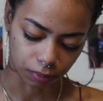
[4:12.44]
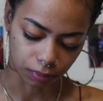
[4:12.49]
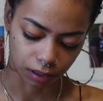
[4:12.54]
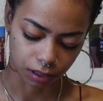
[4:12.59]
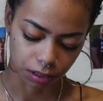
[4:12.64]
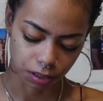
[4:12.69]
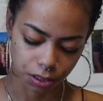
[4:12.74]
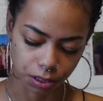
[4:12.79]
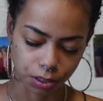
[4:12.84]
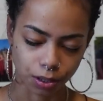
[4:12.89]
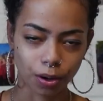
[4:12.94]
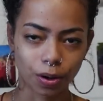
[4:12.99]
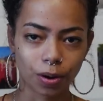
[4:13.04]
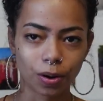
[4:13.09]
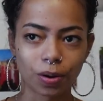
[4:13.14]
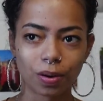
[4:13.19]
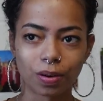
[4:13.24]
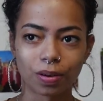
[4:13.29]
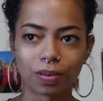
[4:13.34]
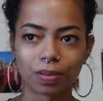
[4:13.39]
They're
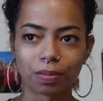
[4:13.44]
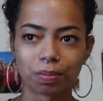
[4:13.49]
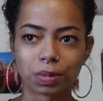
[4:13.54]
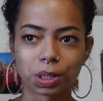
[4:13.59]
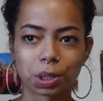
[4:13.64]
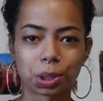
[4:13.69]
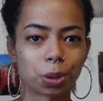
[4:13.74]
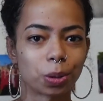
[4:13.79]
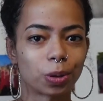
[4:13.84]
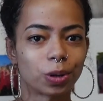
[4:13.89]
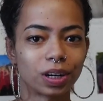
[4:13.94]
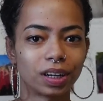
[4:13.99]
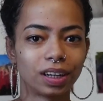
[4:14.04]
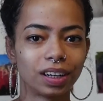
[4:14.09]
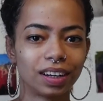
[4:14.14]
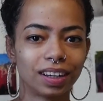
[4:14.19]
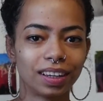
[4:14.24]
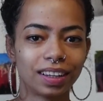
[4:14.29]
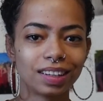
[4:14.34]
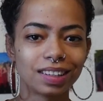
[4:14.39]
so
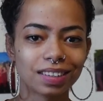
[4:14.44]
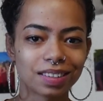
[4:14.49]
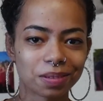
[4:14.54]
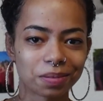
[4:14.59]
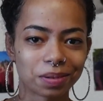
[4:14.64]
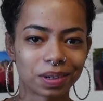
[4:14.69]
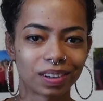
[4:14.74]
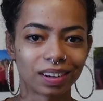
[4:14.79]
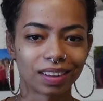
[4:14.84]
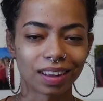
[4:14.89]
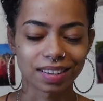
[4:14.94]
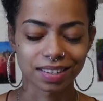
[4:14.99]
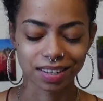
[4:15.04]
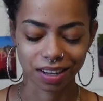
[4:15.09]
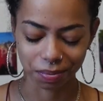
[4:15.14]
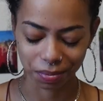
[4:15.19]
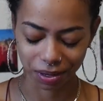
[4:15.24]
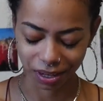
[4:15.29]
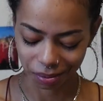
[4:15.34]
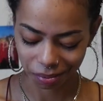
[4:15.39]
mature is the word that's
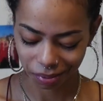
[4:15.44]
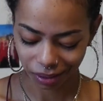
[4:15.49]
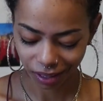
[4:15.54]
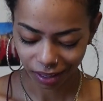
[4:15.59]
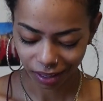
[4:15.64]
coming up.